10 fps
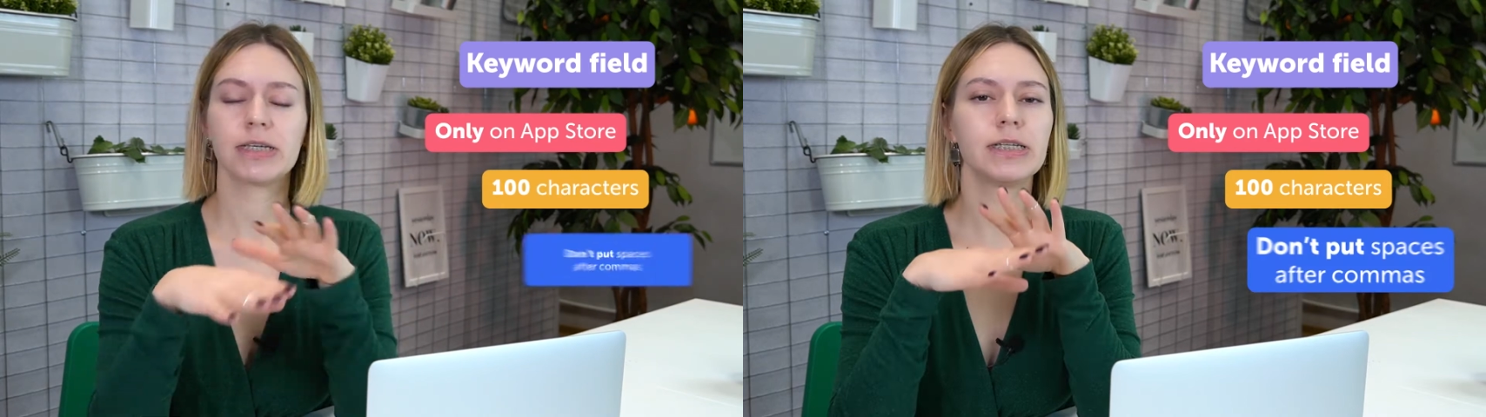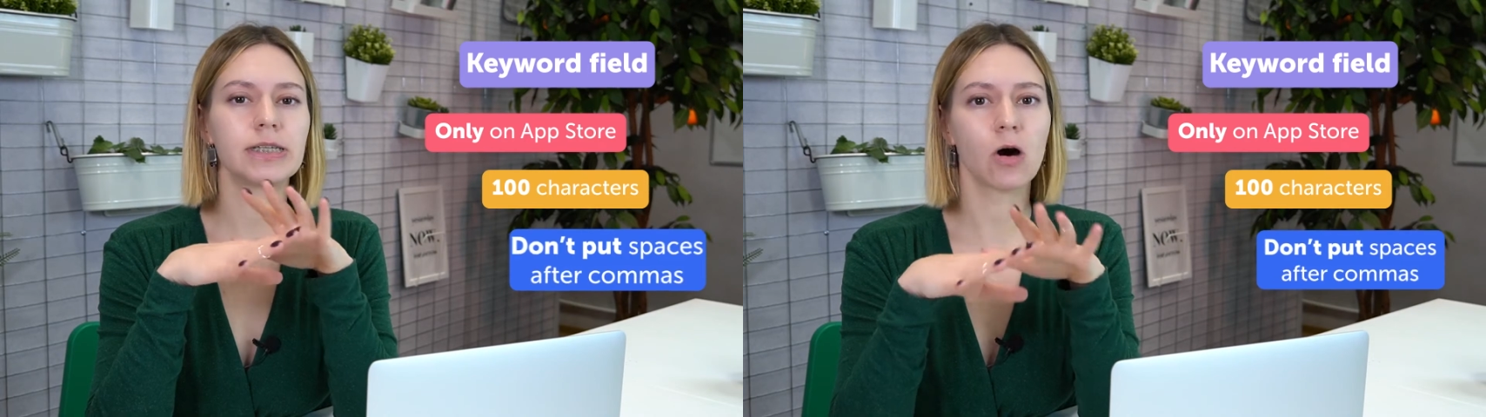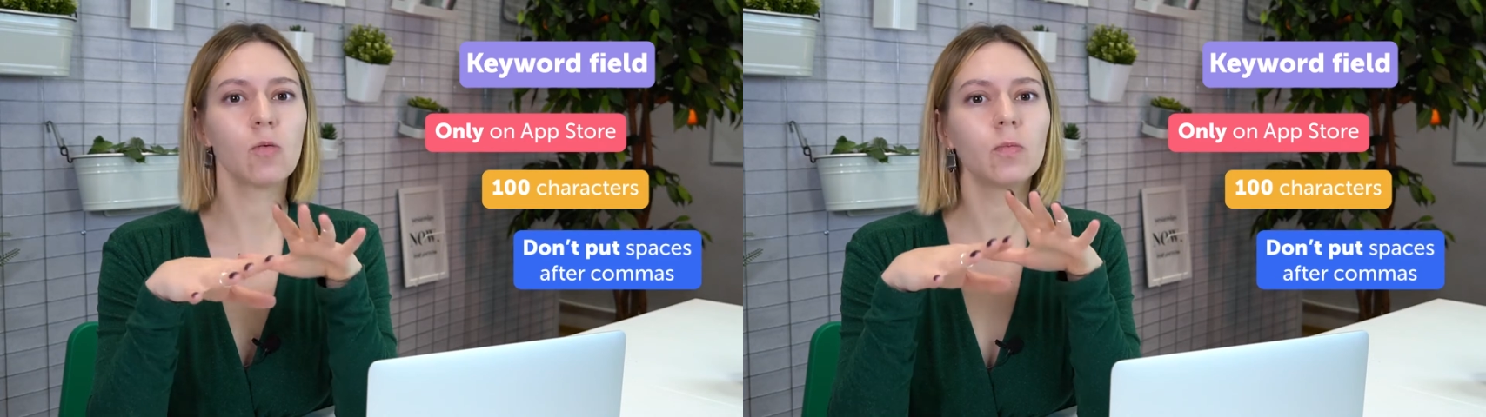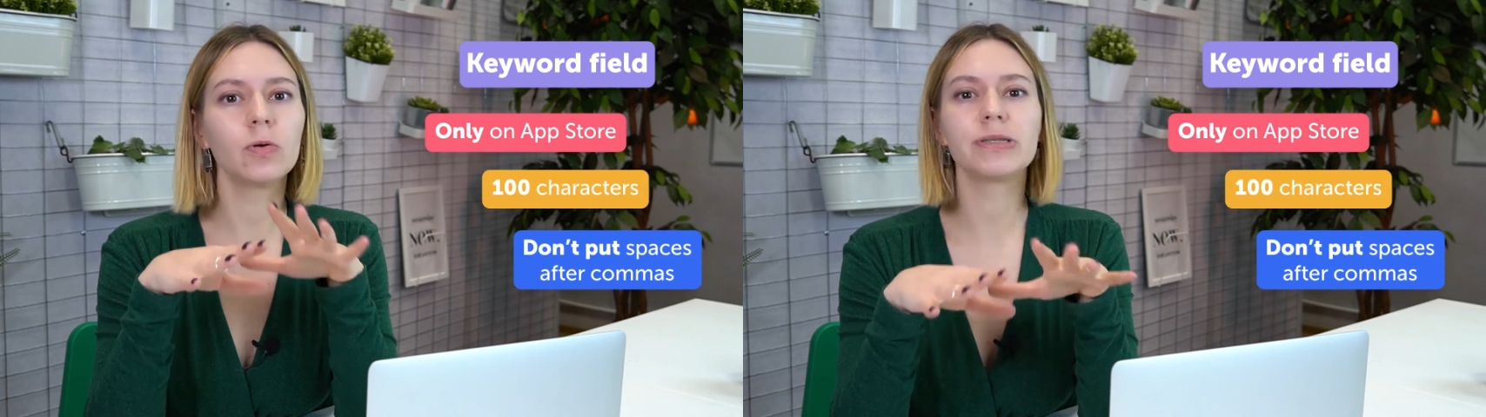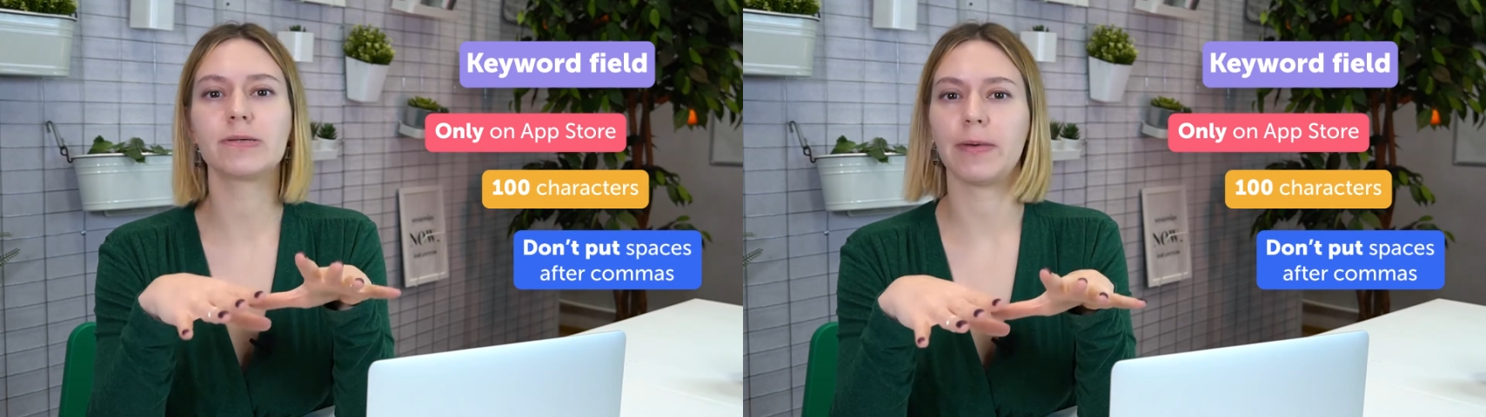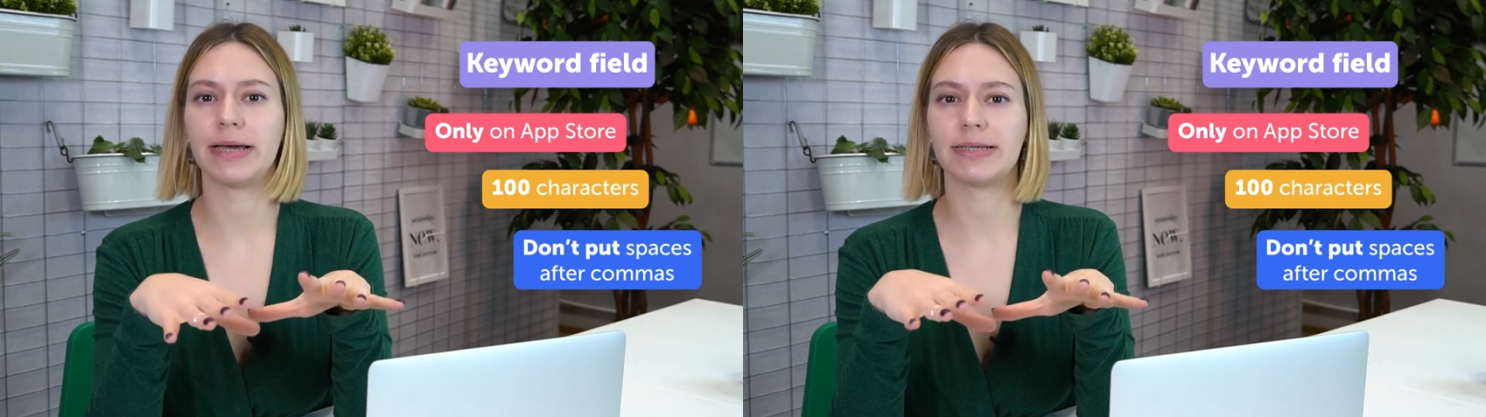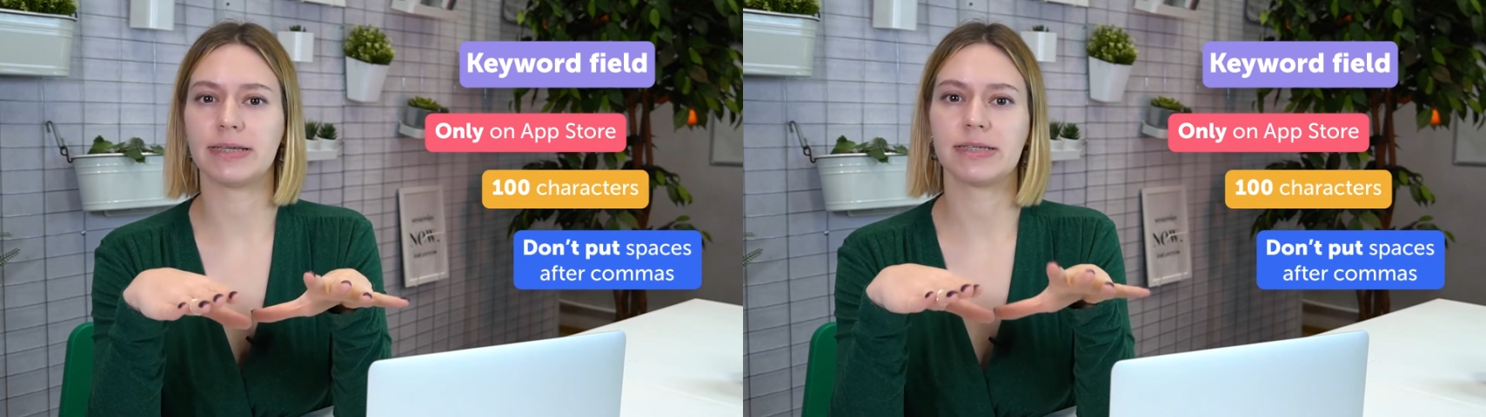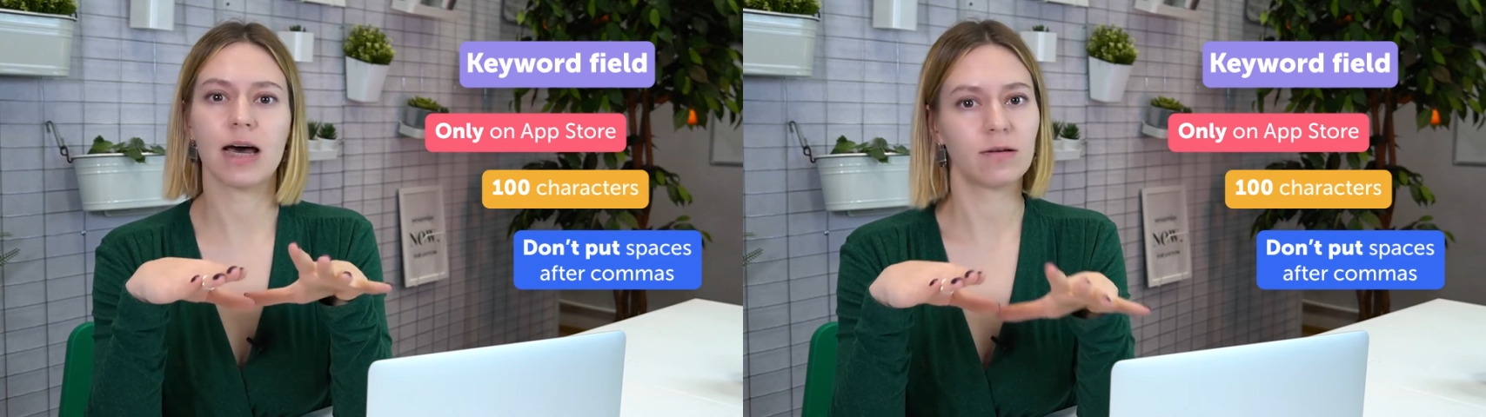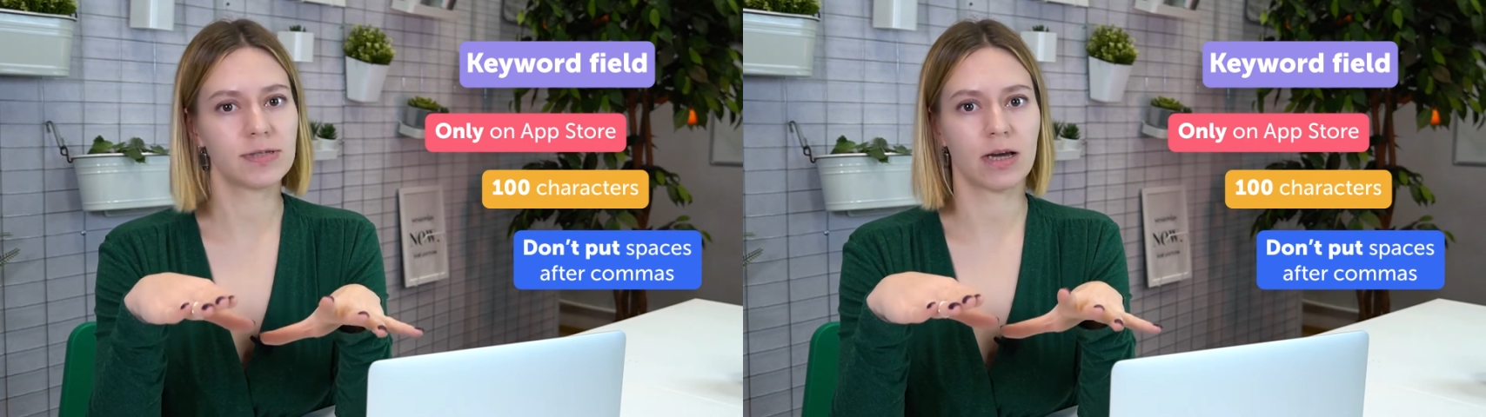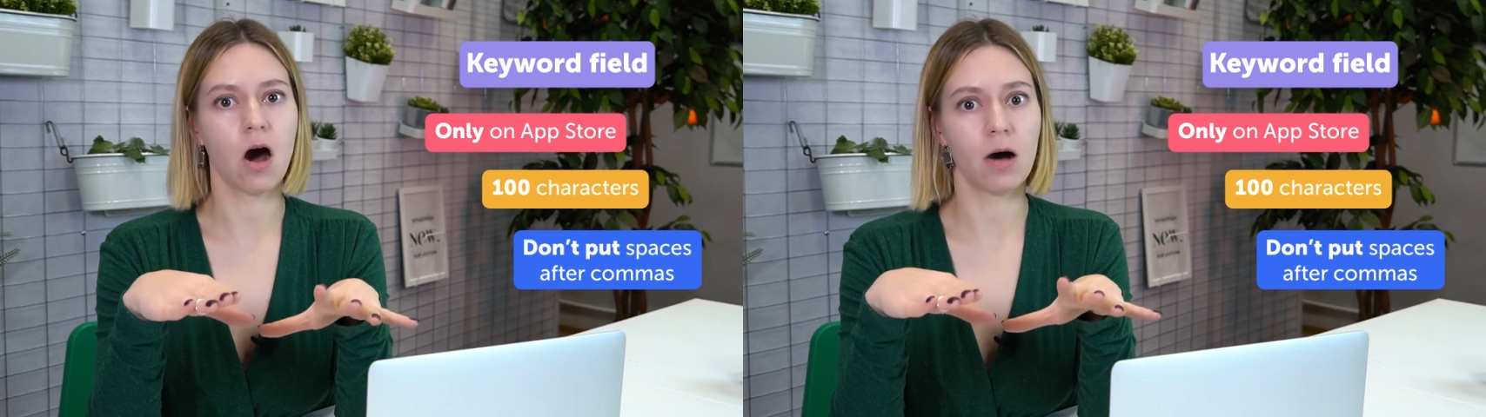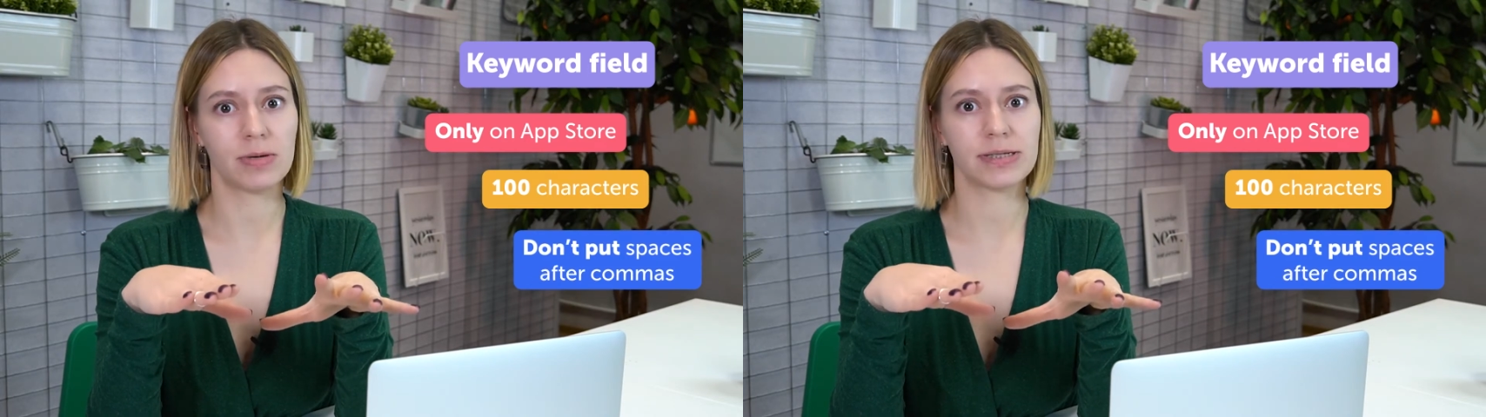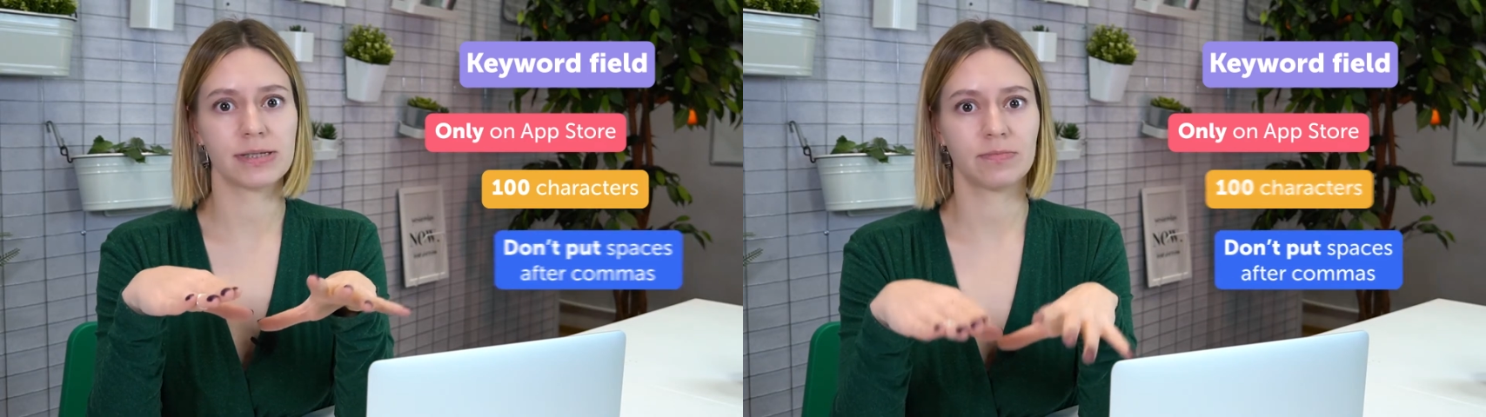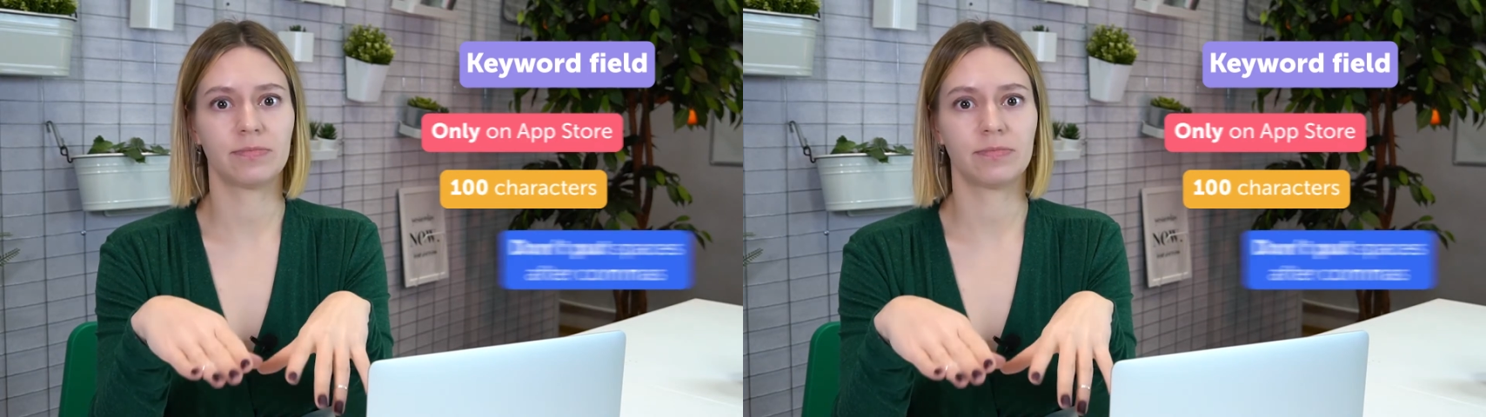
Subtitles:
don't put spaces after commas.